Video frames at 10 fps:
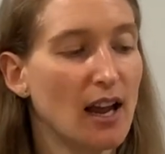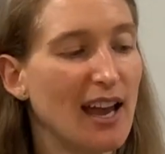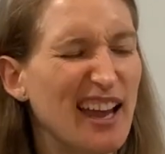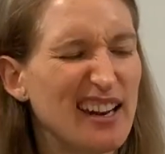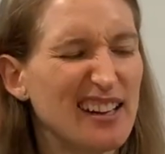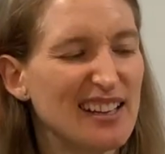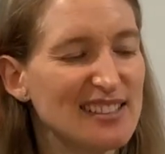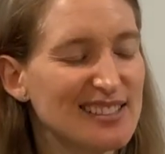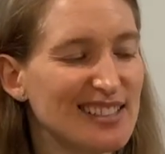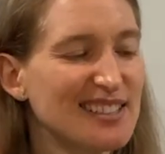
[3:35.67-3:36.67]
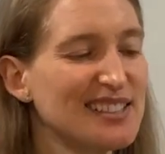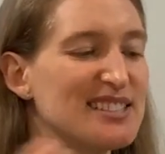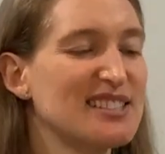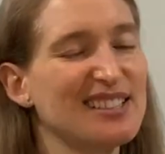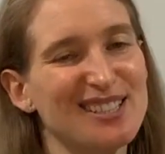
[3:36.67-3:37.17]
and it's
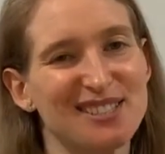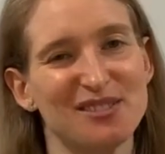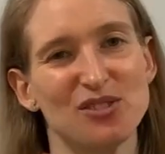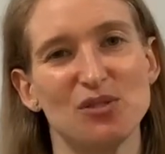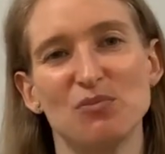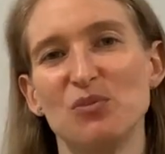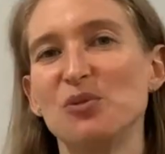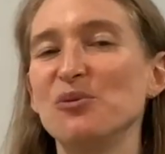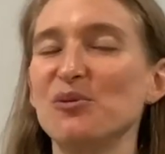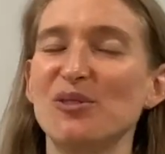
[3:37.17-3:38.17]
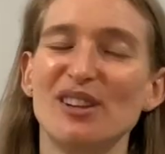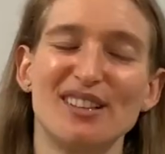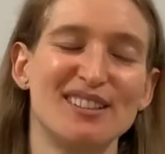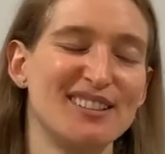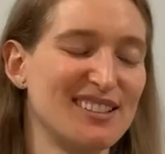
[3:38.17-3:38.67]
nice and smooth
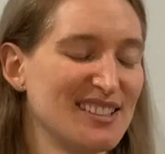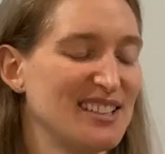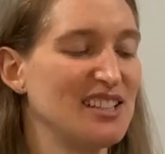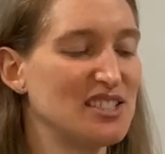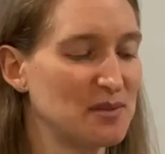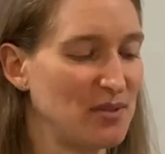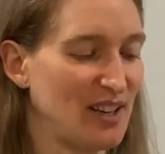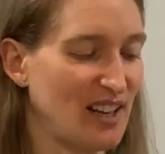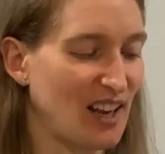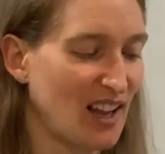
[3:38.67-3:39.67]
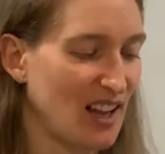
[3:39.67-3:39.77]
and just pretty.